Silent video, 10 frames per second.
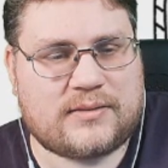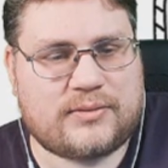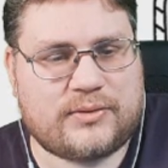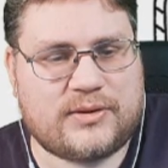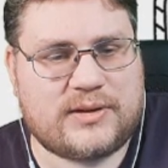
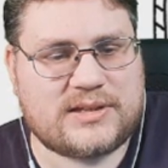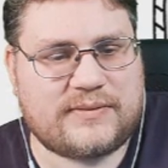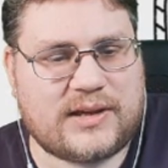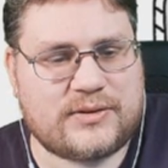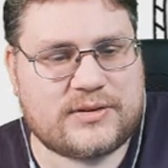We do need
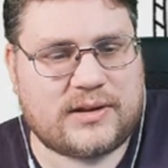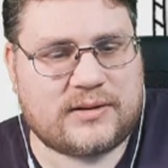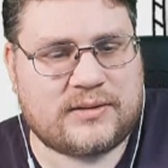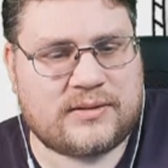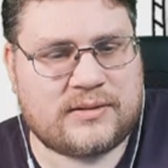something else
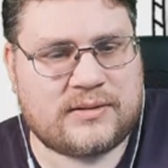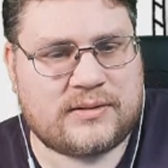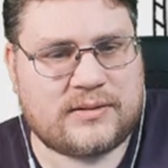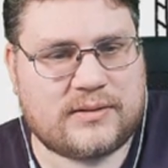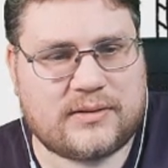then.
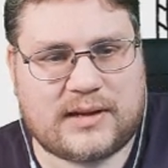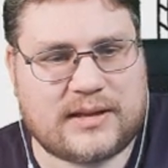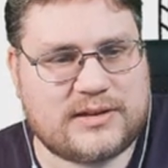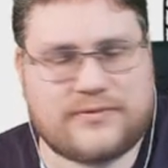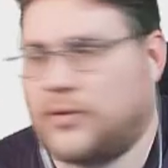Yeah,
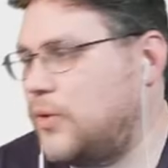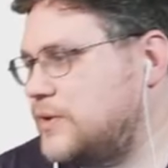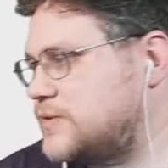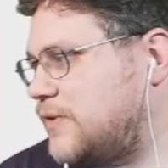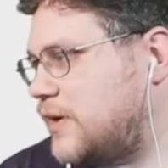there's 4 and
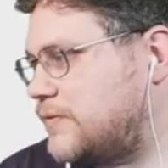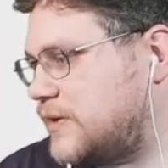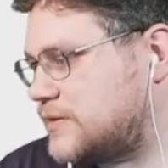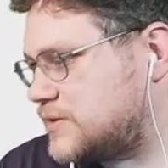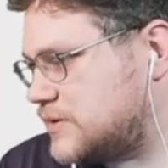there's 5
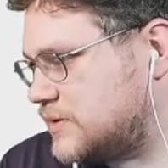things.